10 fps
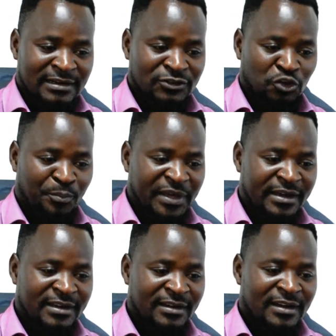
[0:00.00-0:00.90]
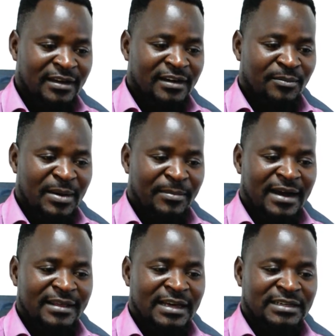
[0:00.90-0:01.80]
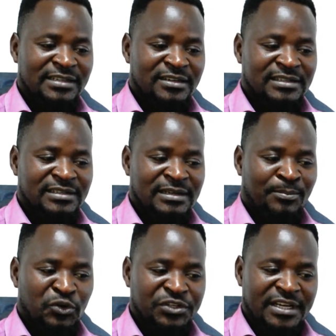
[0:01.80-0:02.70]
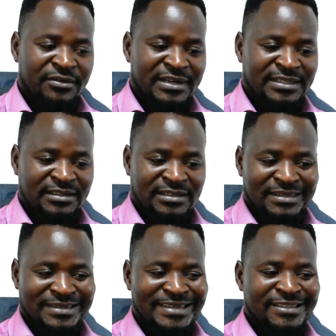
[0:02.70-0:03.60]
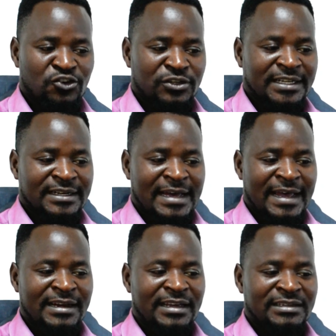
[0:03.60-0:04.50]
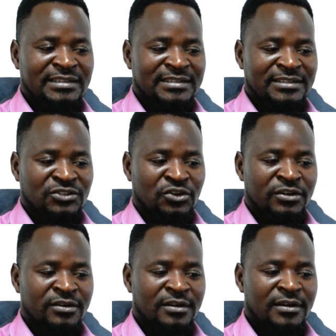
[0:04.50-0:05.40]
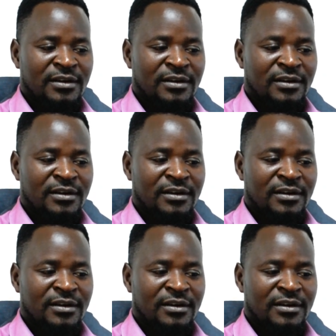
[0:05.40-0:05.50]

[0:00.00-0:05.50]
topic. Remember that support and resistance is not a line, it is a zone.